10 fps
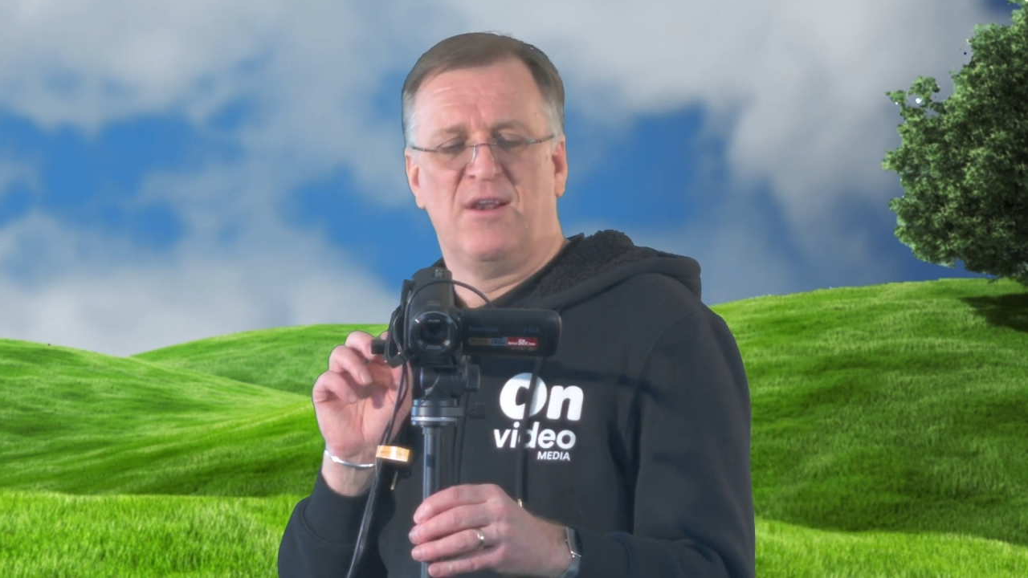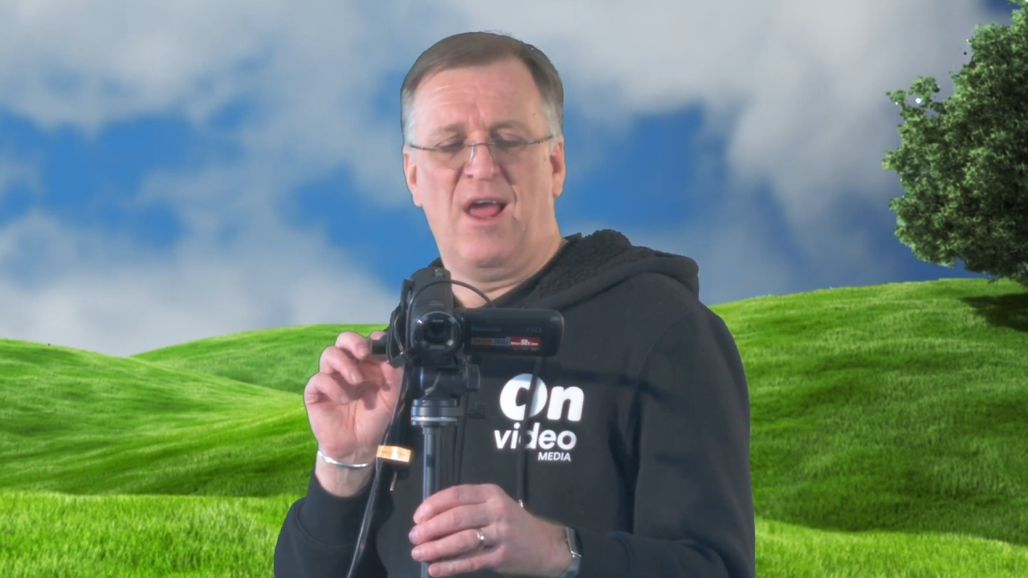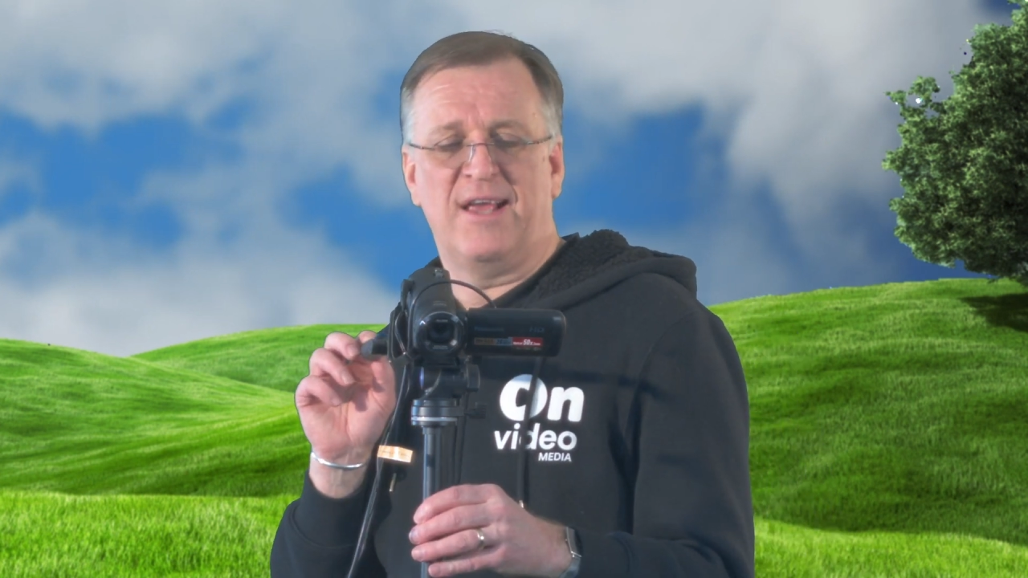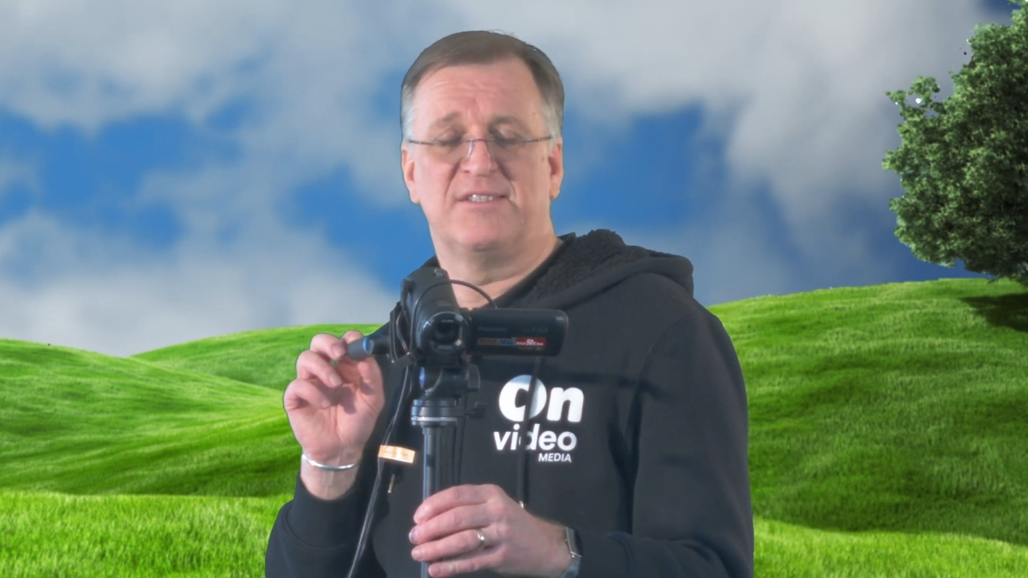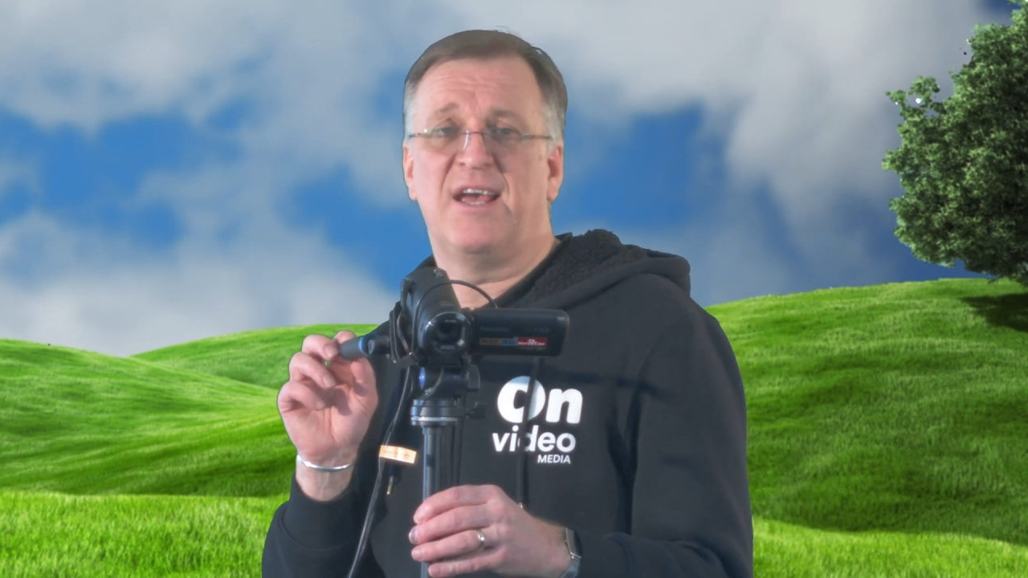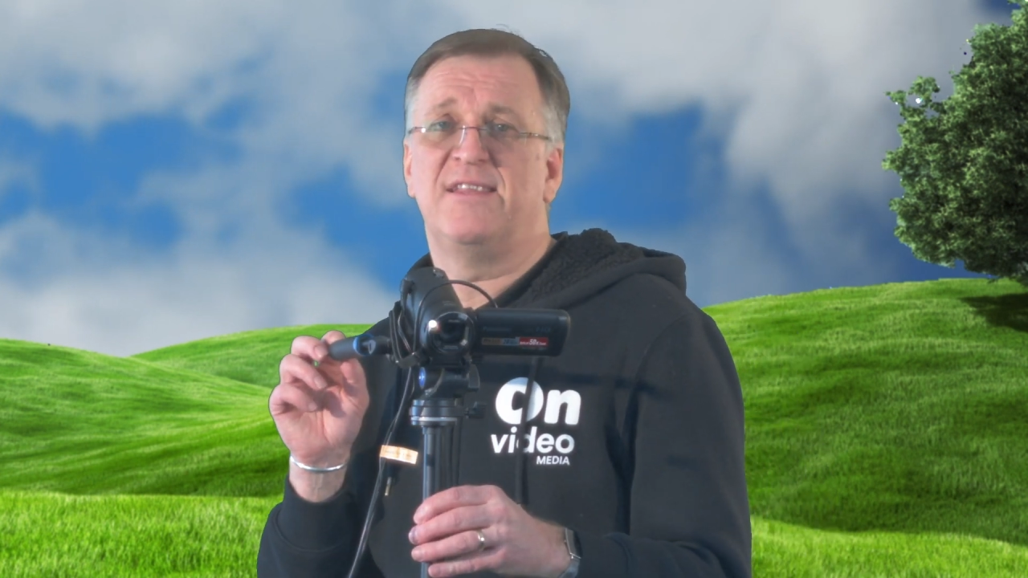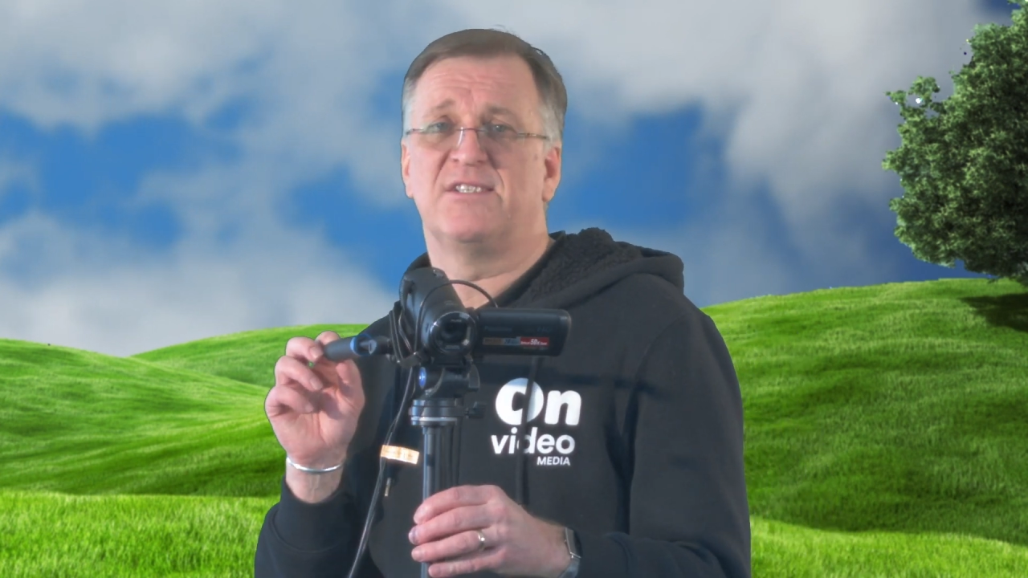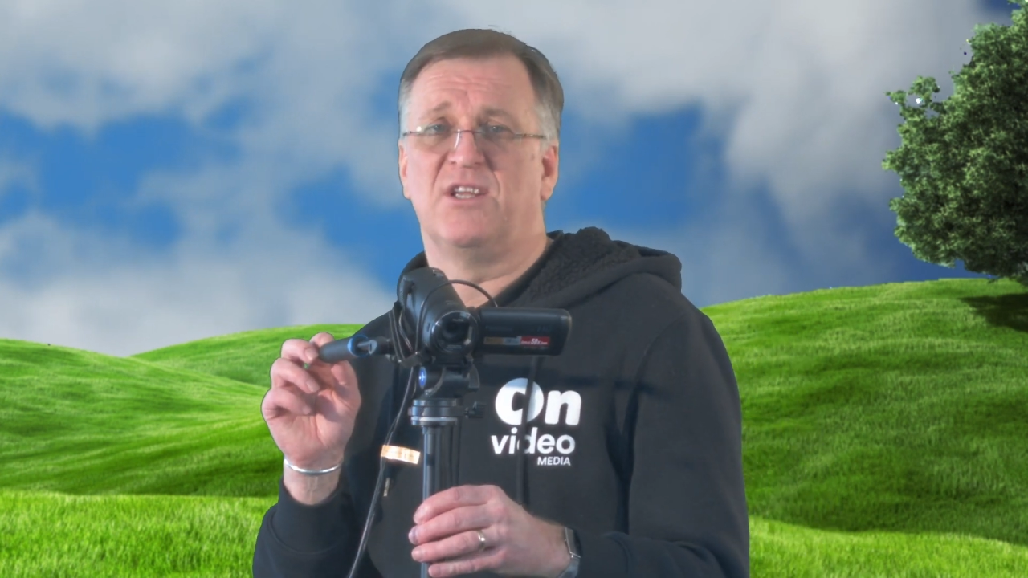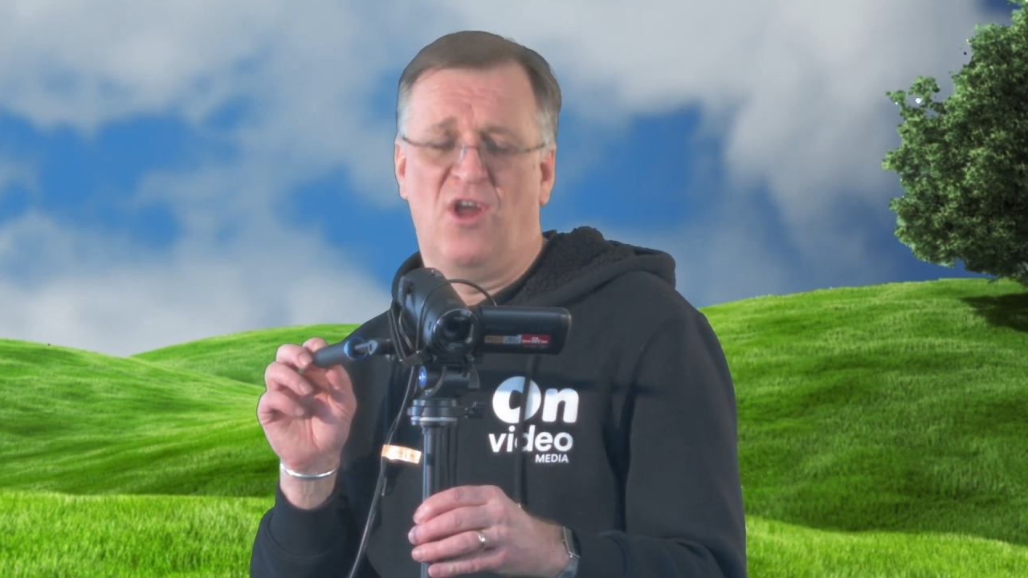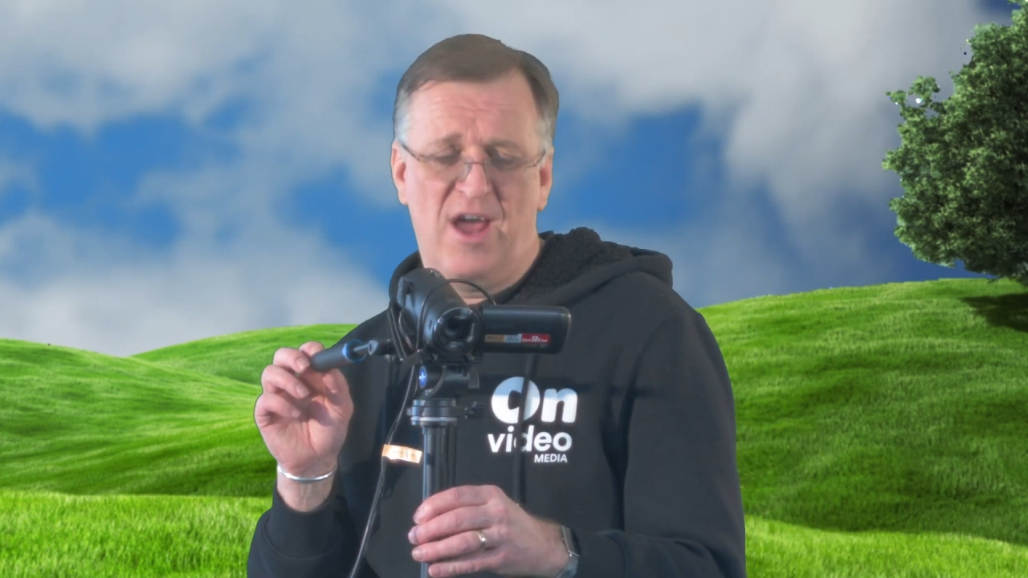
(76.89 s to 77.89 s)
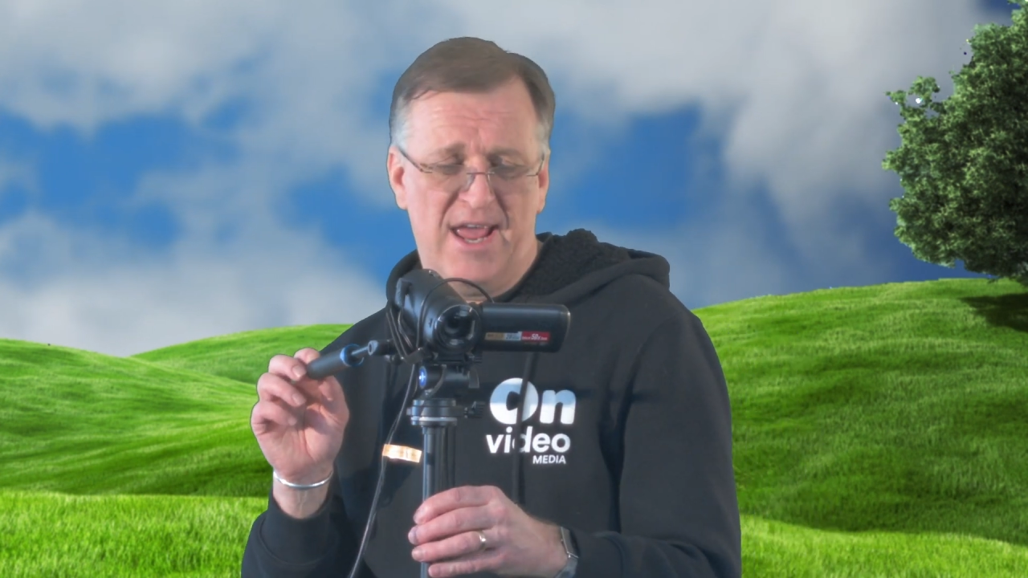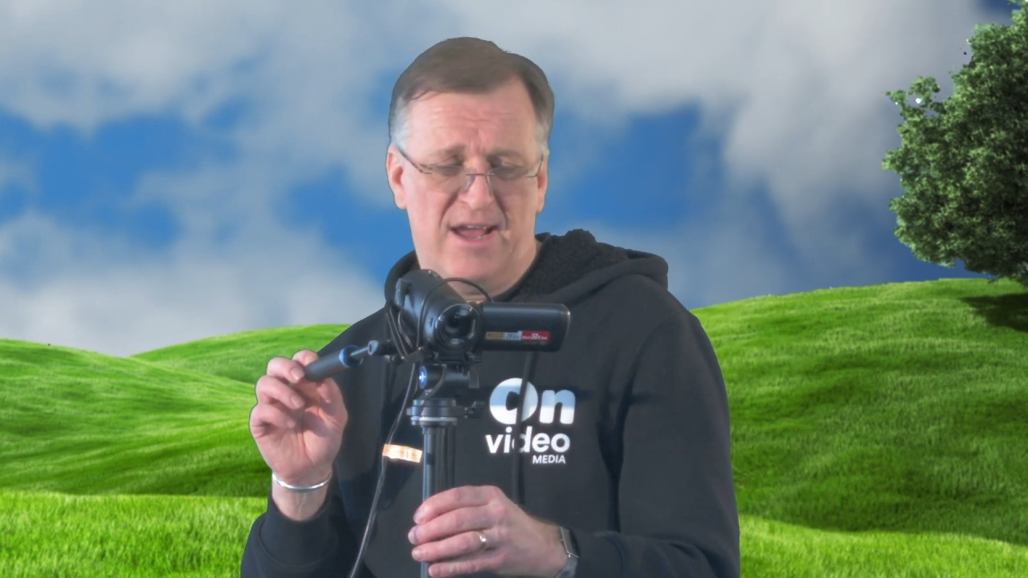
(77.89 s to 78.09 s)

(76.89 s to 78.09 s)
like say there's a line